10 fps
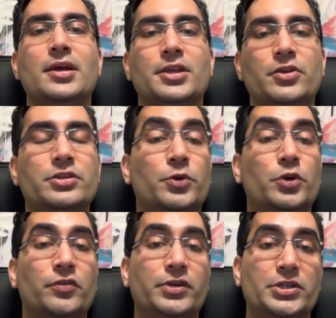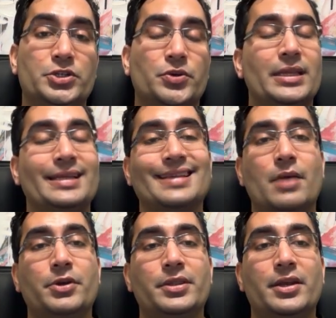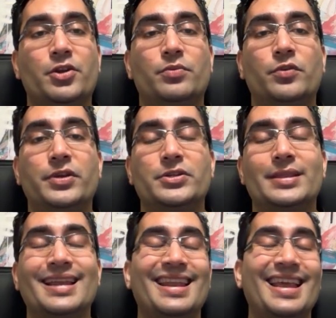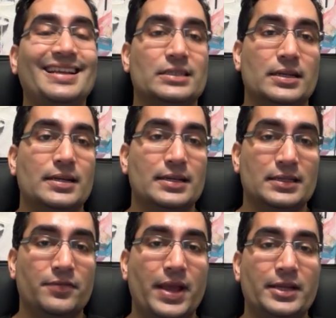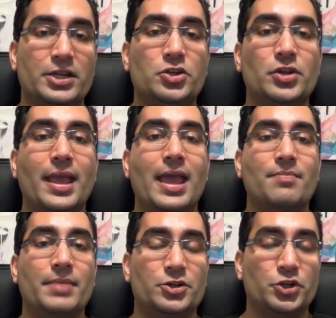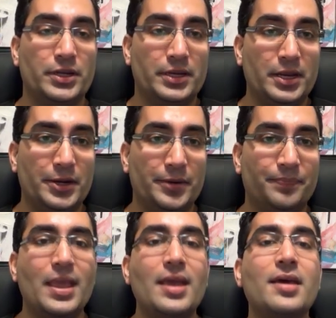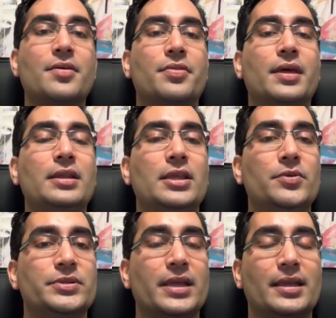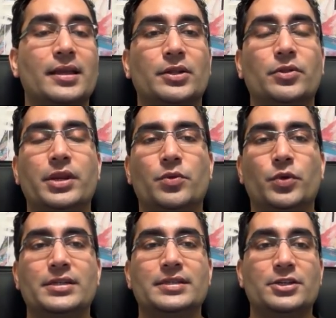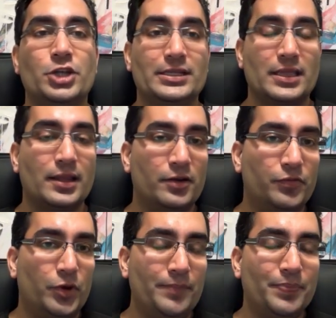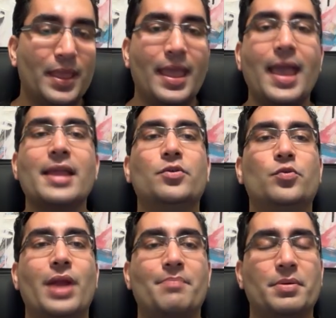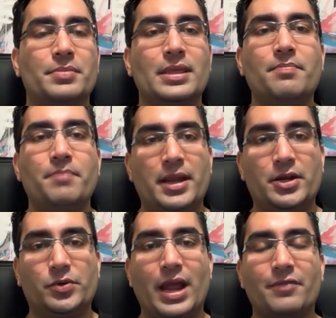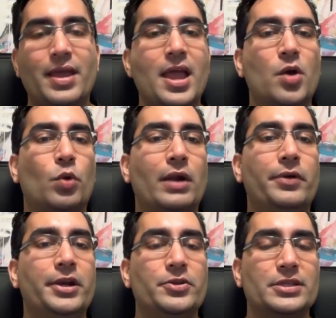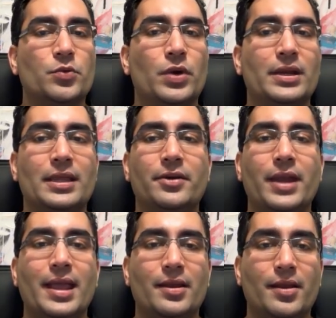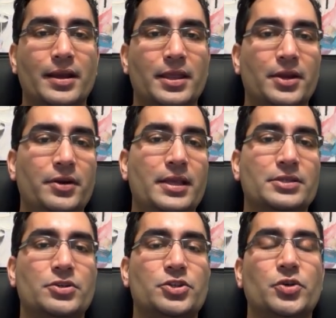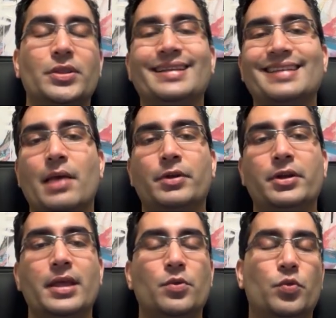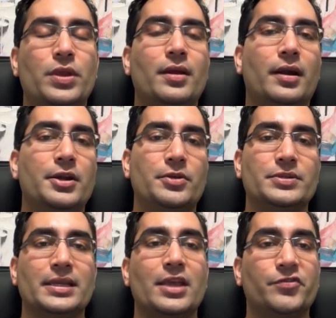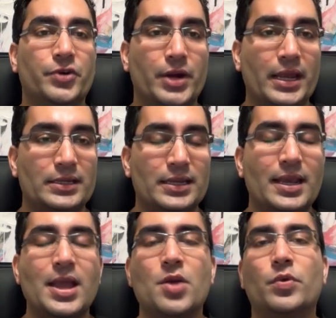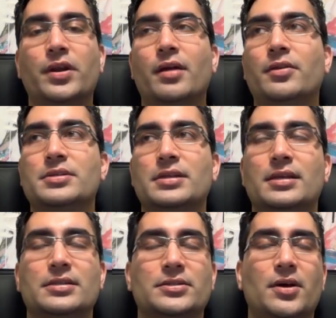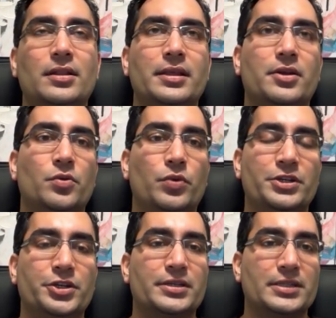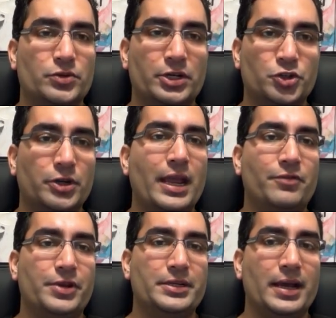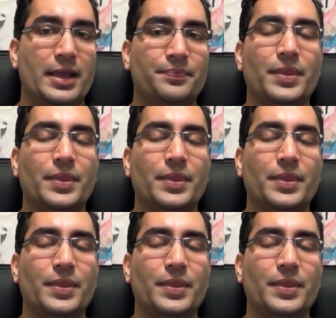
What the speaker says: Use moreover to show the examiner that you're moving to the next disadvantage and mention it here. Then use a concluding word such as therefore, and wrap up the paragraph. Why we're using one here and not here is to show the examiner that we are using a variety. We're not using a solid, rigid structure every time.